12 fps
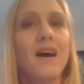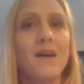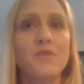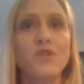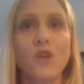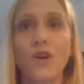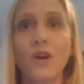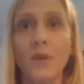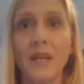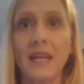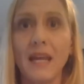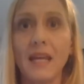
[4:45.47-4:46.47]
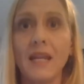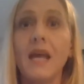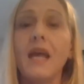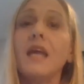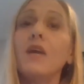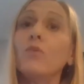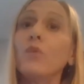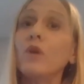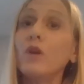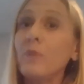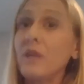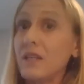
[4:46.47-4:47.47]
start going again. It
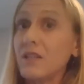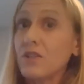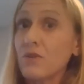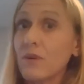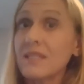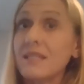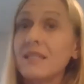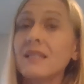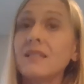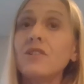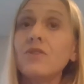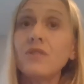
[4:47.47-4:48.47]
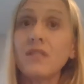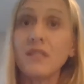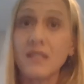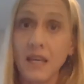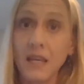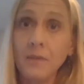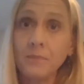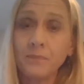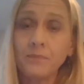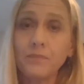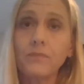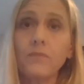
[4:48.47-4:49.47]
will be interesting to see
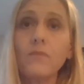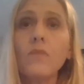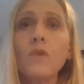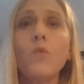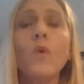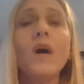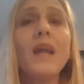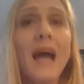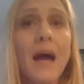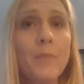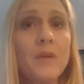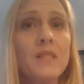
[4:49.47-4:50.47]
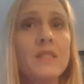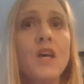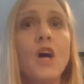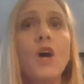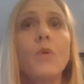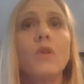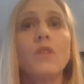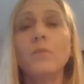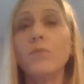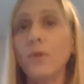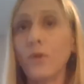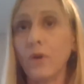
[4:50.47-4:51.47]
what happens with
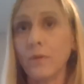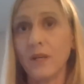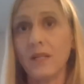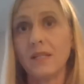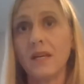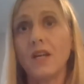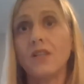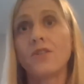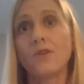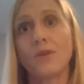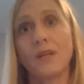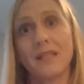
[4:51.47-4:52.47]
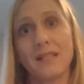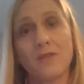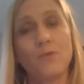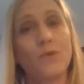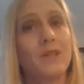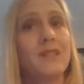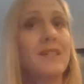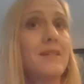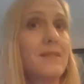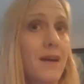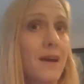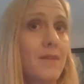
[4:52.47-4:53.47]
employment during this
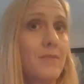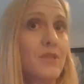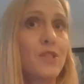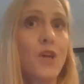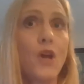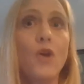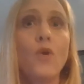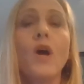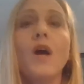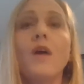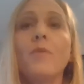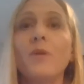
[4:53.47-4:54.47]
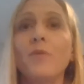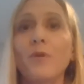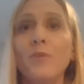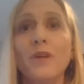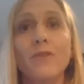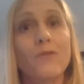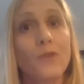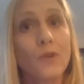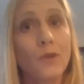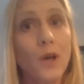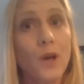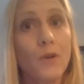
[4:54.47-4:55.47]
quarantine time. So people are being
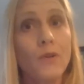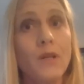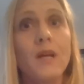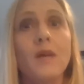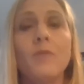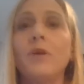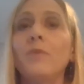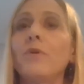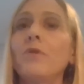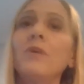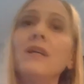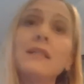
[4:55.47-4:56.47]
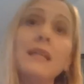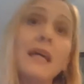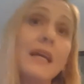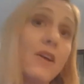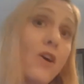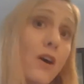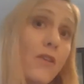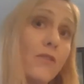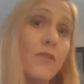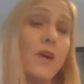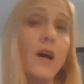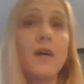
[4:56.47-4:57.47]
furloughed, people are being laid
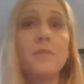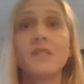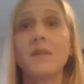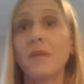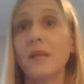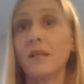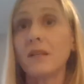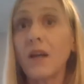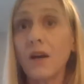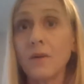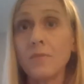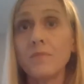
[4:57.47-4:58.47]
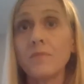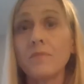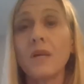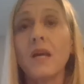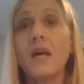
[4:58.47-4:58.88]
off, some incomes